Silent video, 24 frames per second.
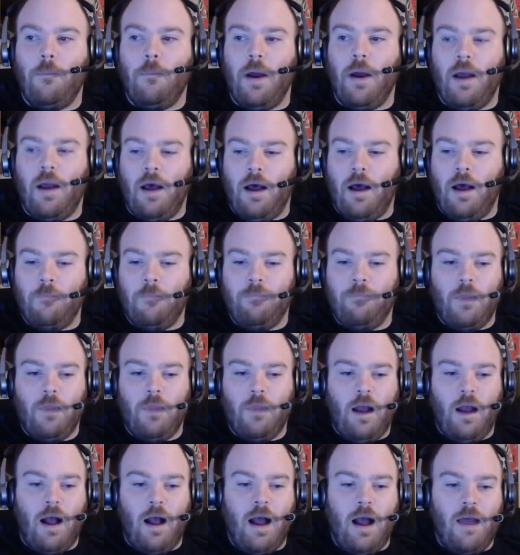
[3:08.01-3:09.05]
But
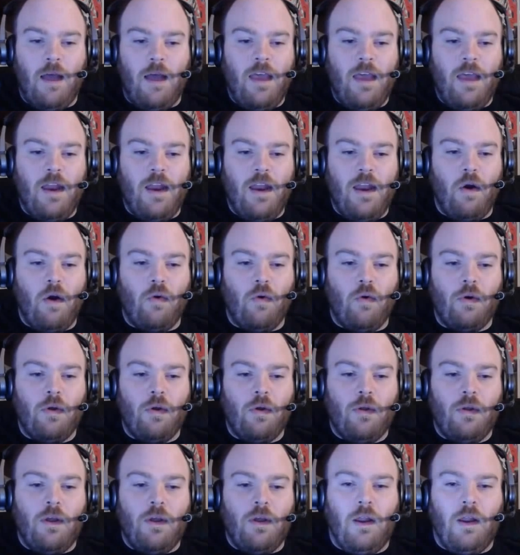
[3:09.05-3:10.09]
on that note,
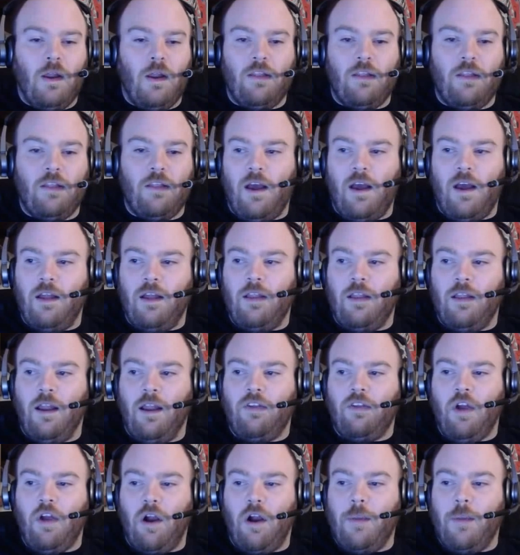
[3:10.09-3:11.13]
let's
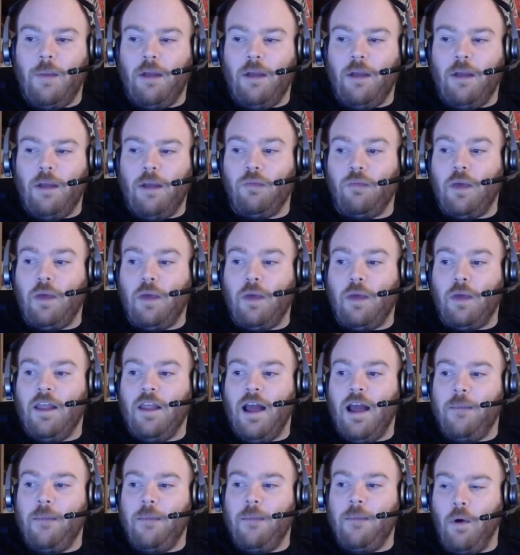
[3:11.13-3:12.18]
talk about some content
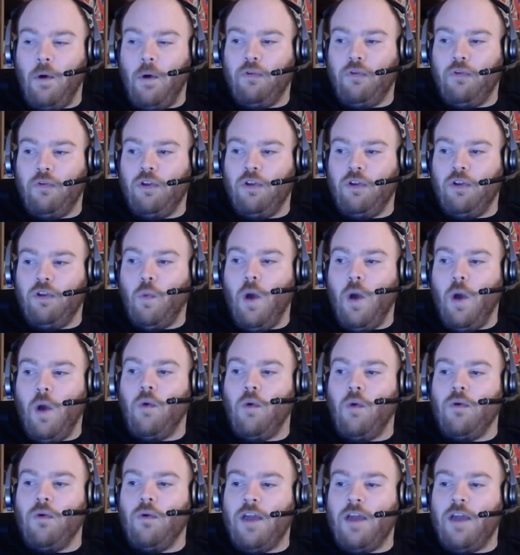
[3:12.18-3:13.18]
that I posted as well.